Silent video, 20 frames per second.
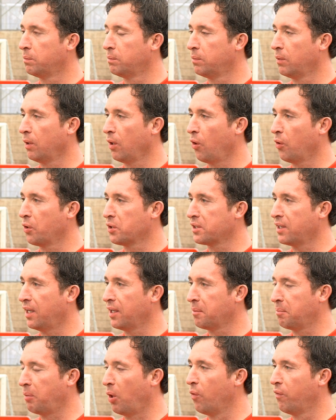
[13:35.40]

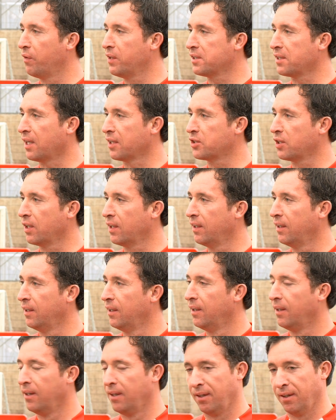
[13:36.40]
alongside both of us actually.
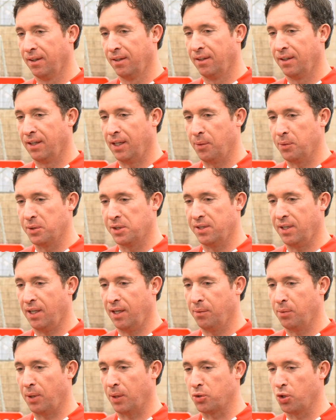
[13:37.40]
I was
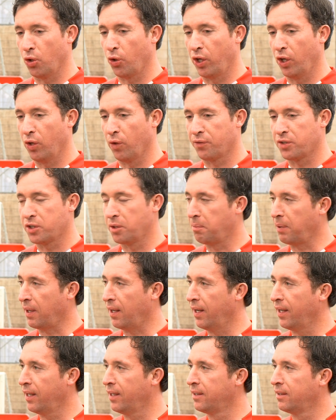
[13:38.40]
lucky enough to
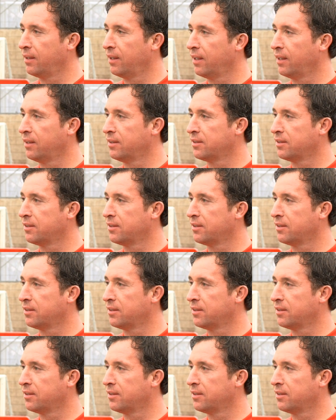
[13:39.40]
play in